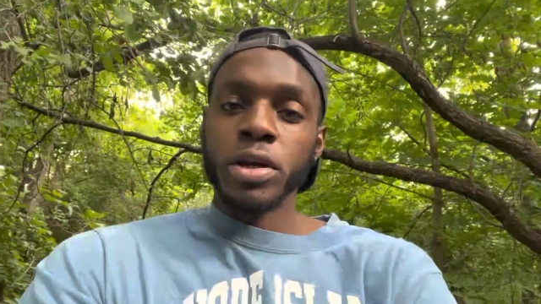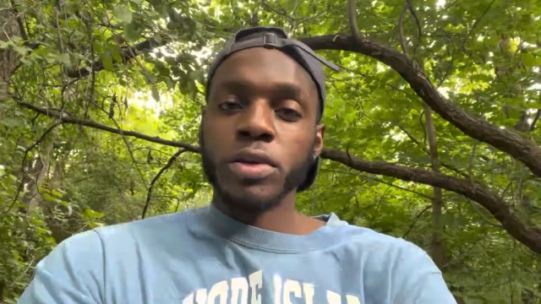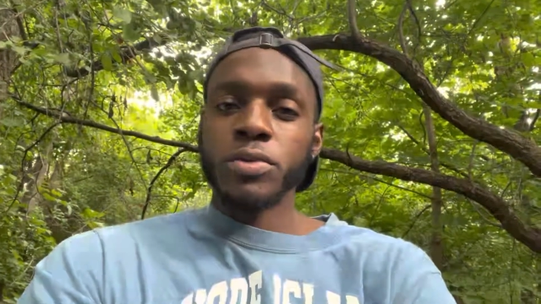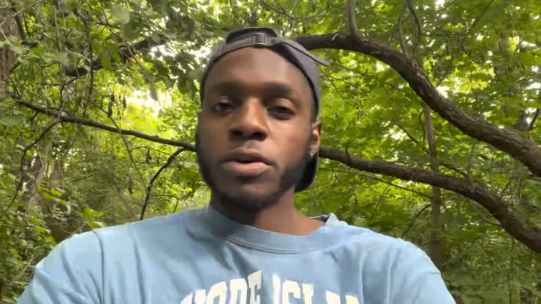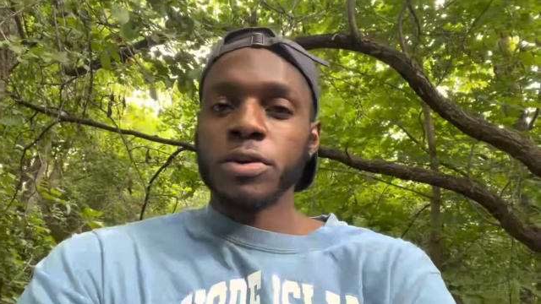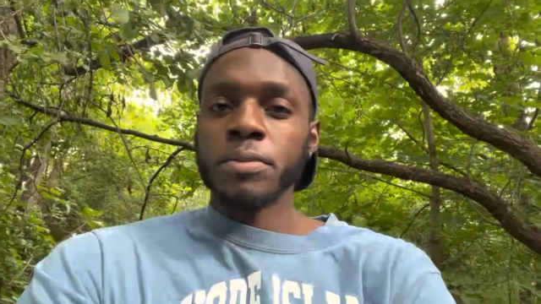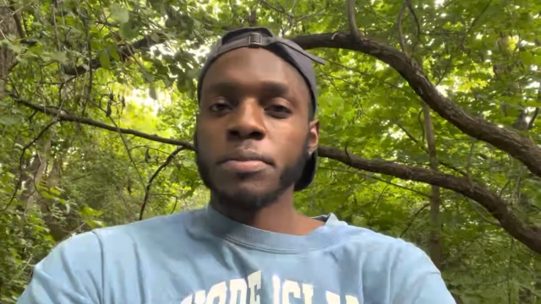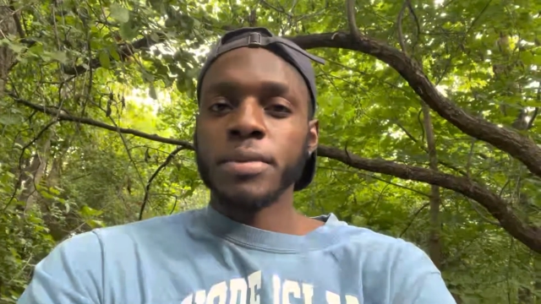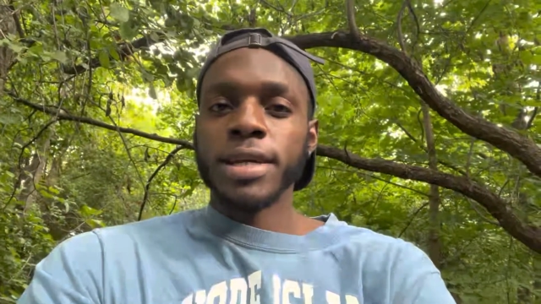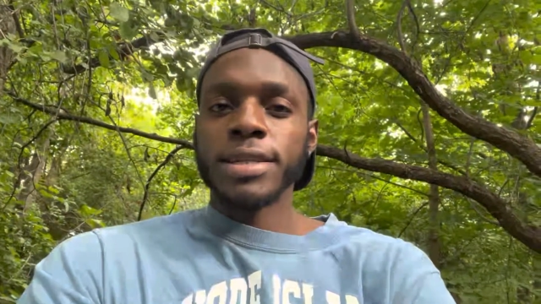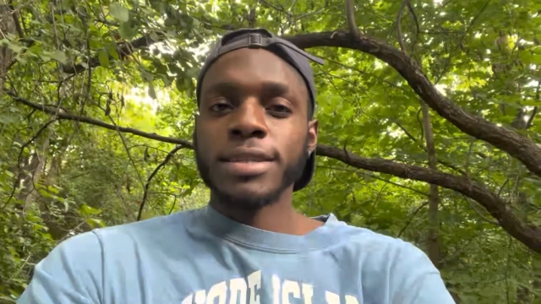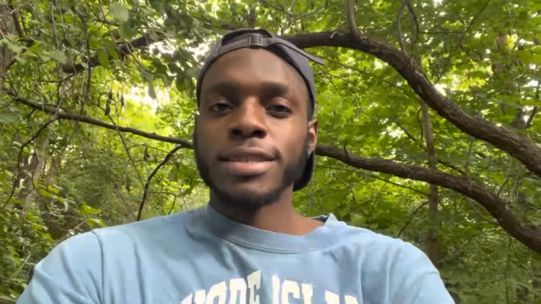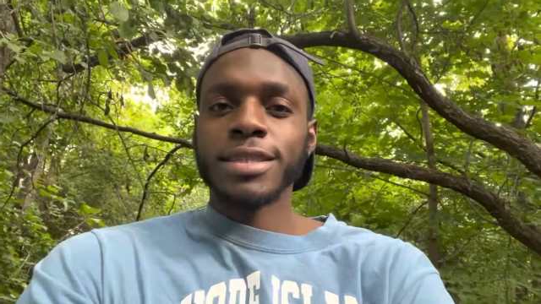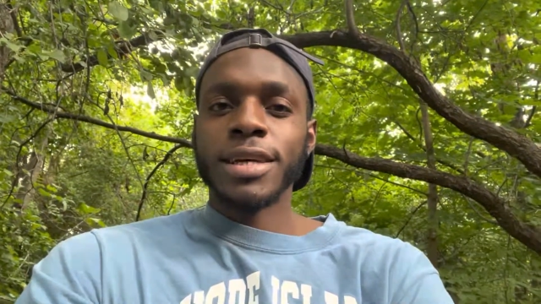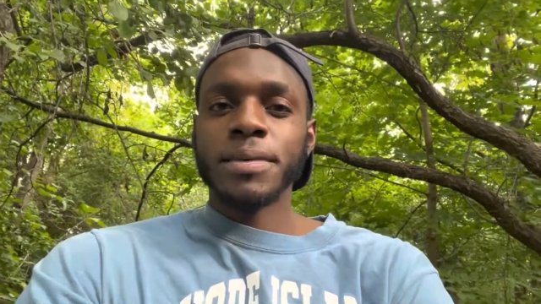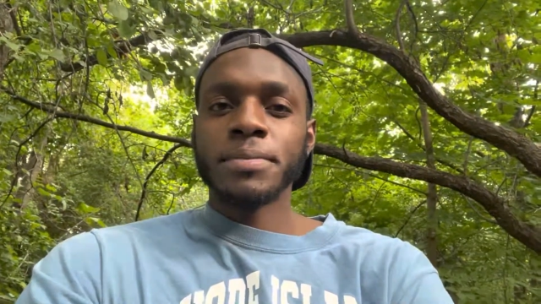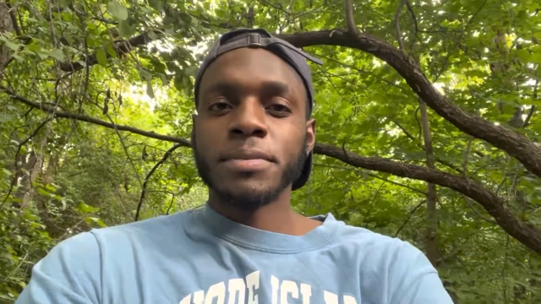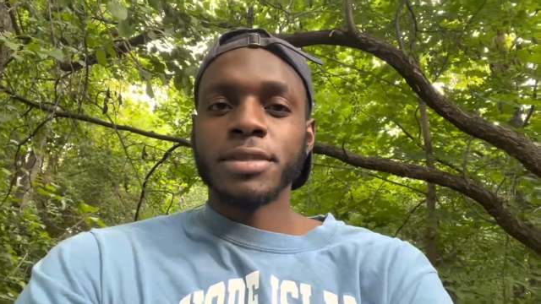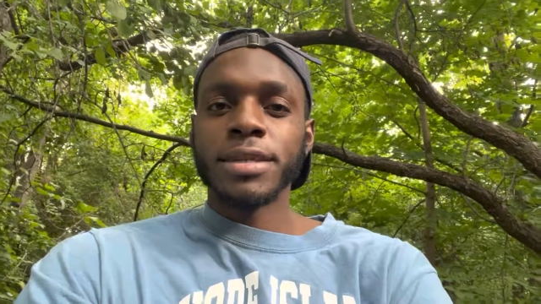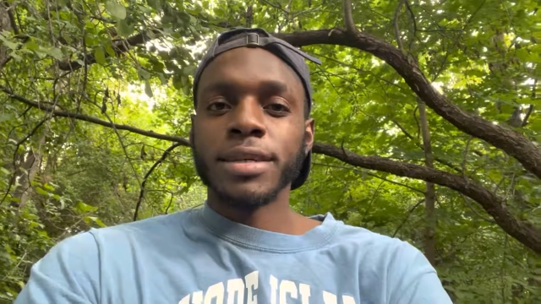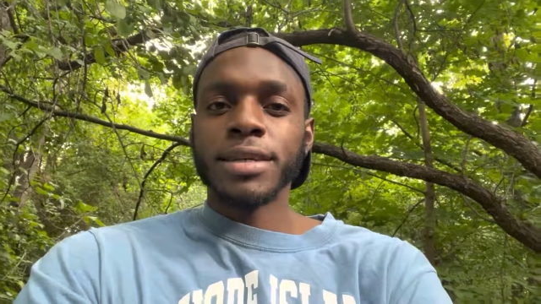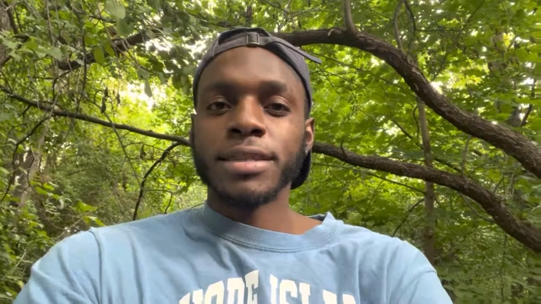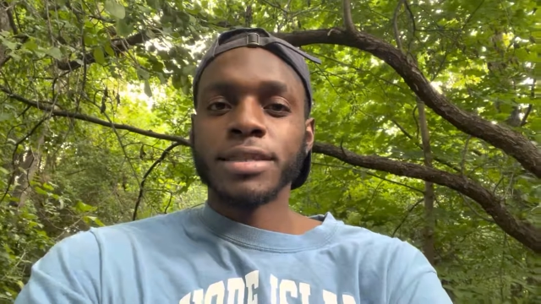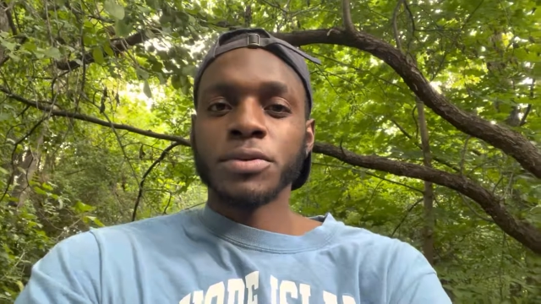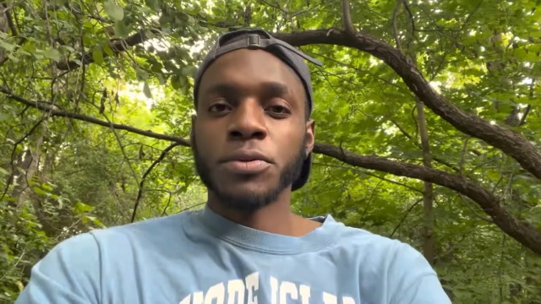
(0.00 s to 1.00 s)
won't be as
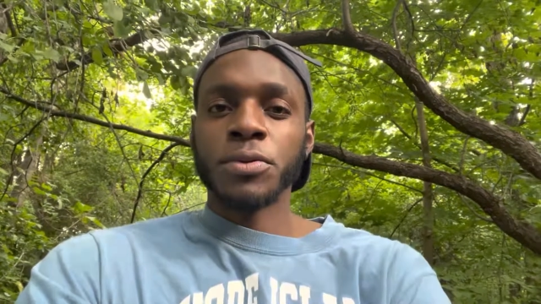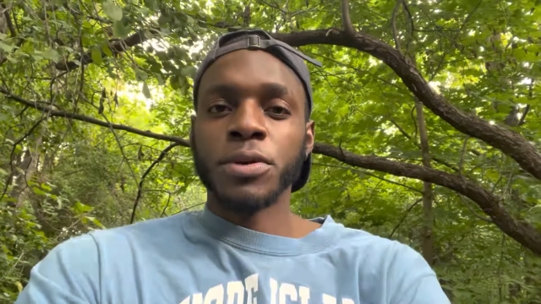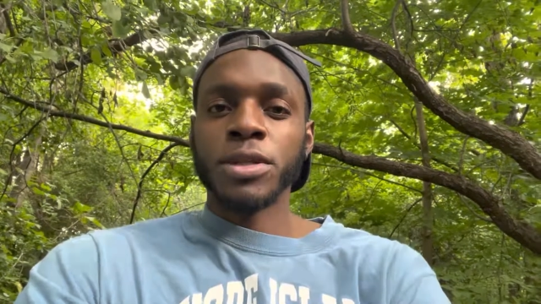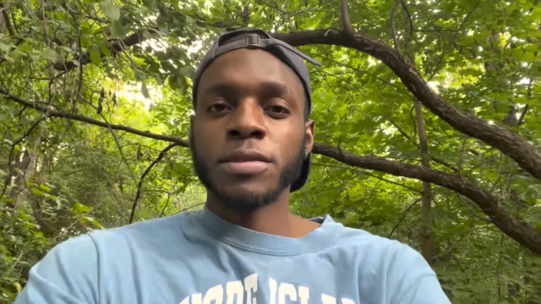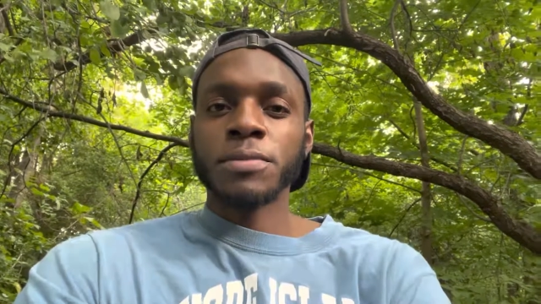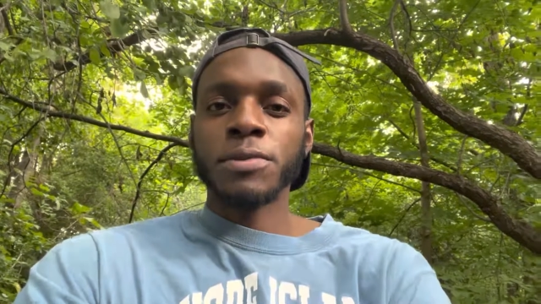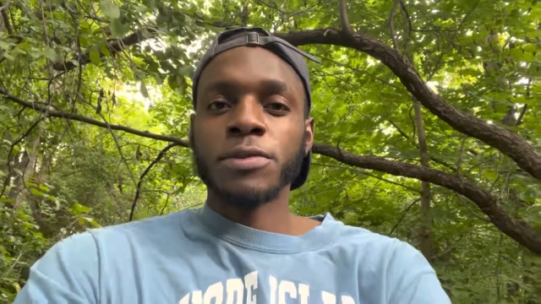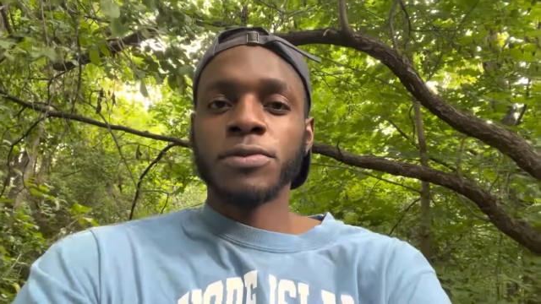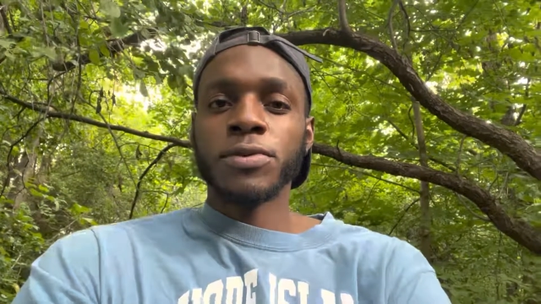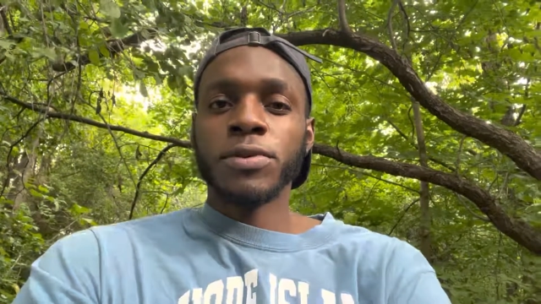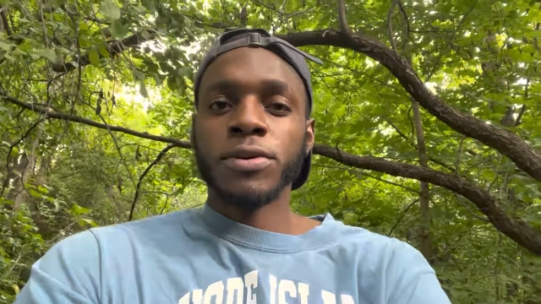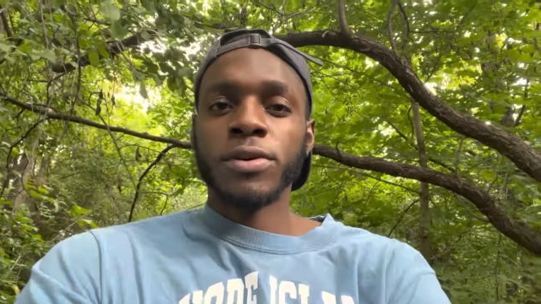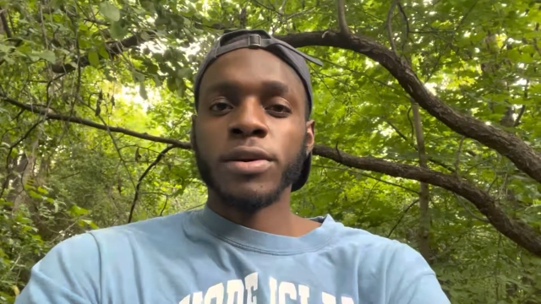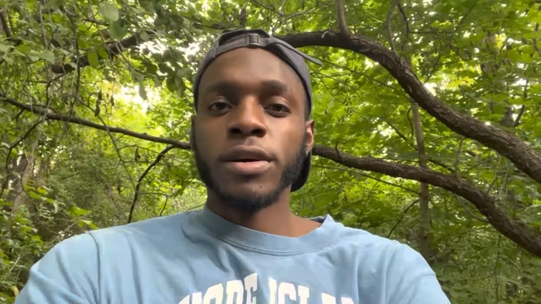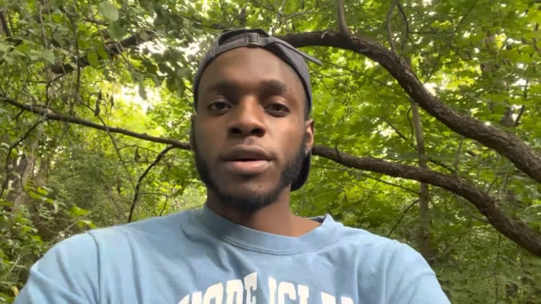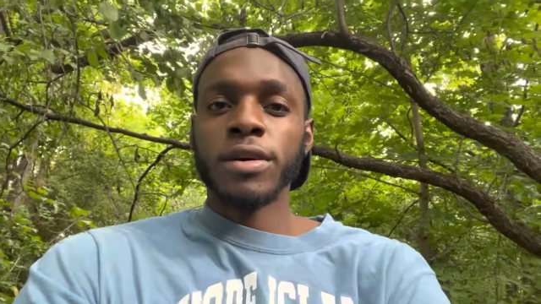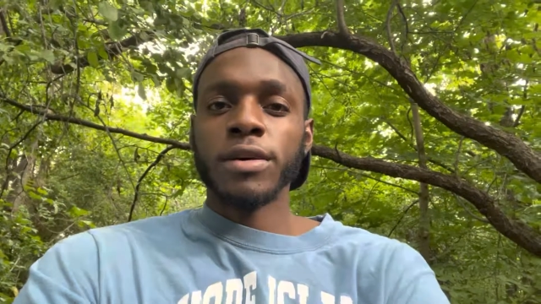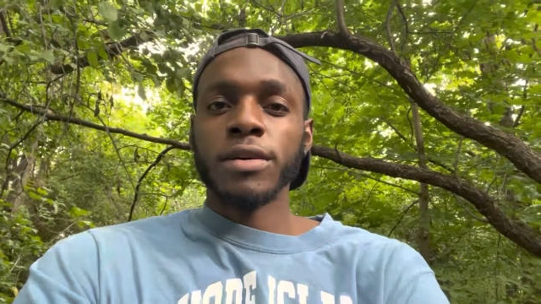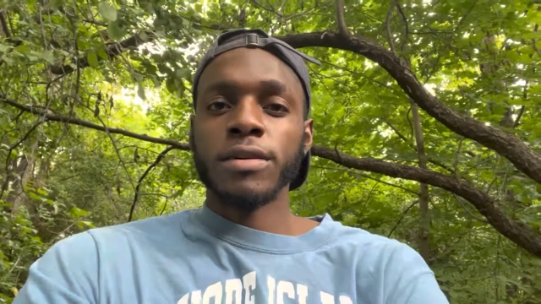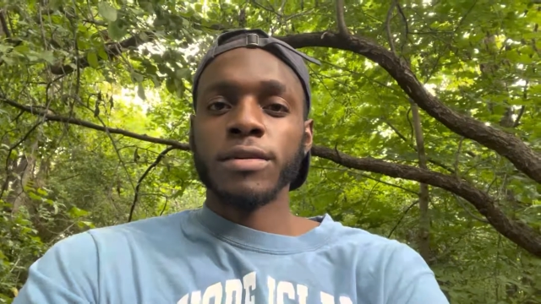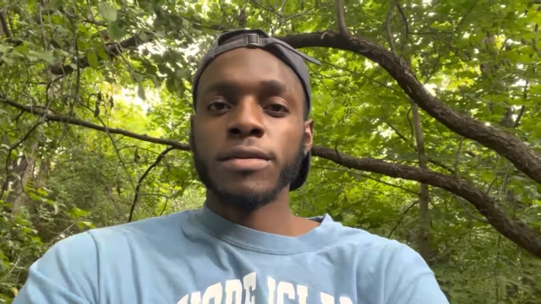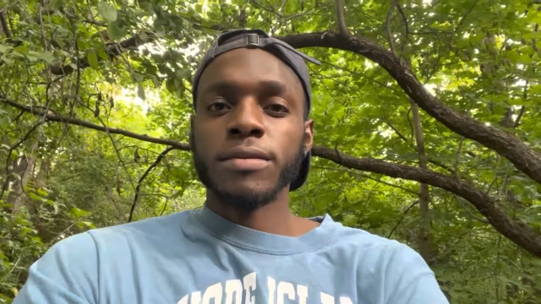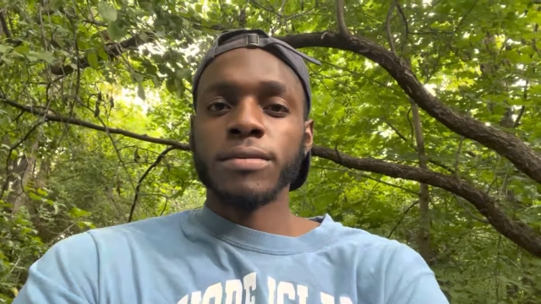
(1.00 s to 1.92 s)
tempting as it was before.